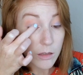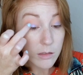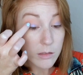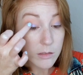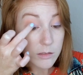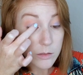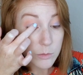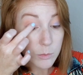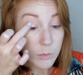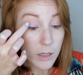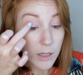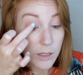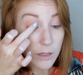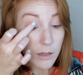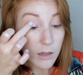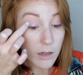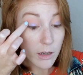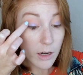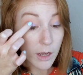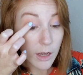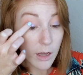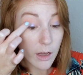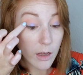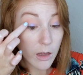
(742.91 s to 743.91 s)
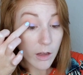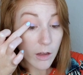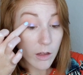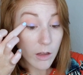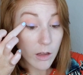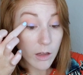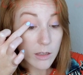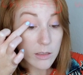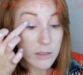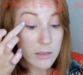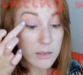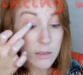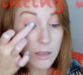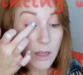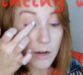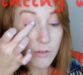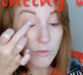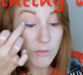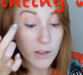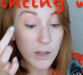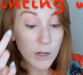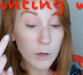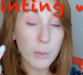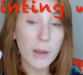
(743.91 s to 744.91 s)
Spread her out. This is a lot of
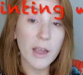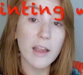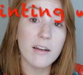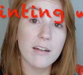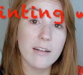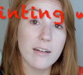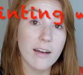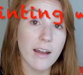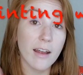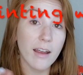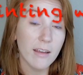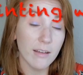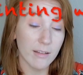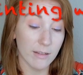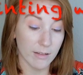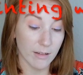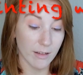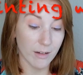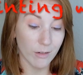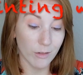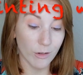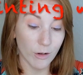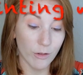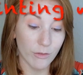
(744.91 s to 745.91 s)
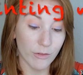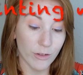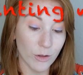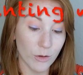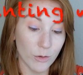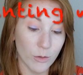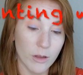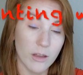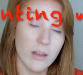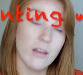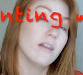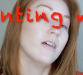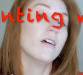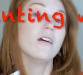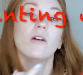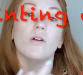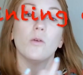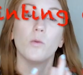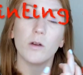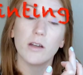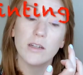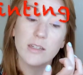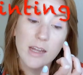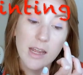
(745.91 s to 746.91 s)
finger painting today. I don't know if you
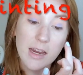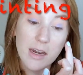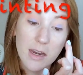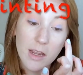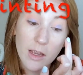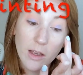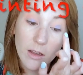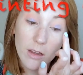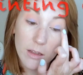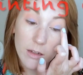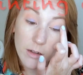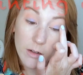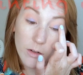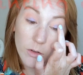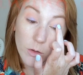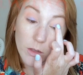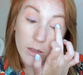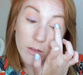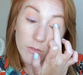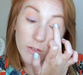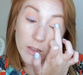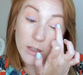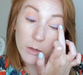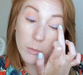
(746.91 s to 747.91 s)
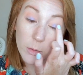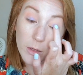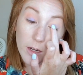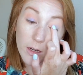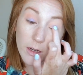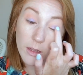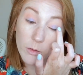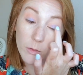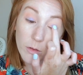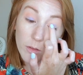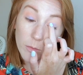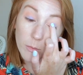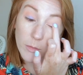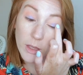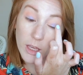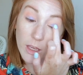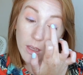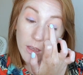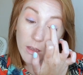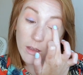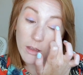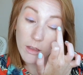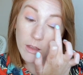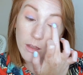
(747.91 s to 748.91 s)
were intending on doing finger painting with me,
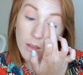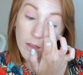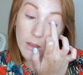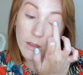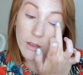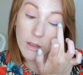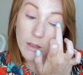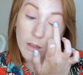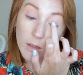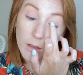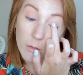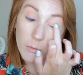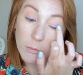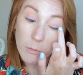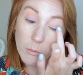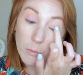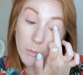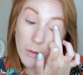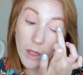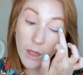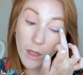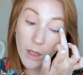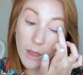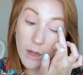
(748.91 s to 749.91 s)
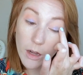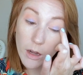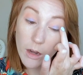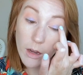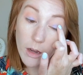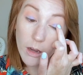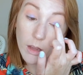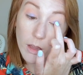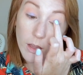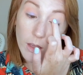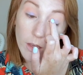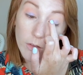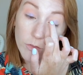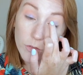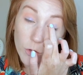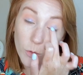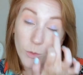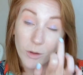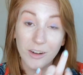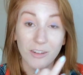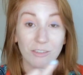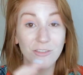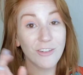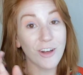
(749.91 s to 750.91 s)
but if you
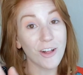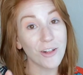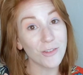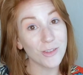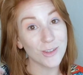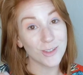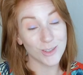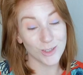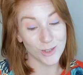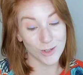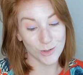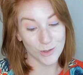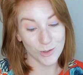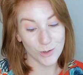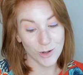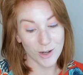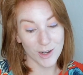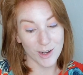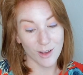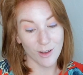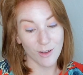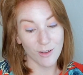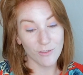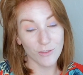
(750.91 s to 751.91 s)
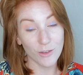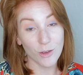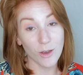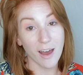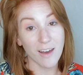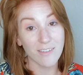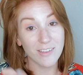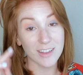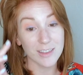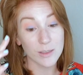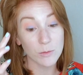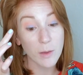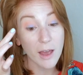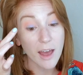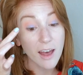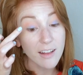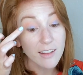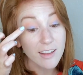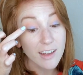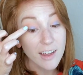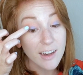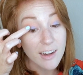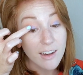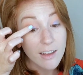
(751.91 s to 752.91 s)
want to follow this tutorial, if you have this
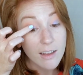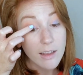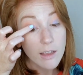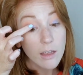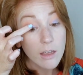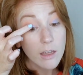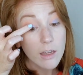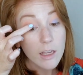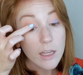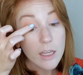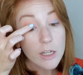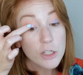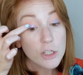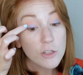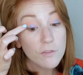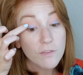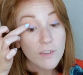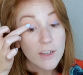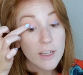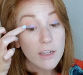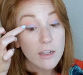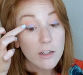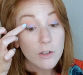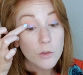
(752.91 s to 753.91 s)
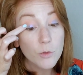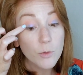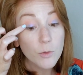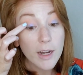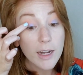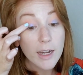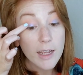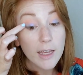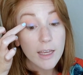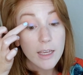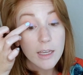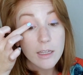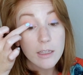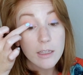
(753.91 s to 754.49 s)
palette, get your fingers ready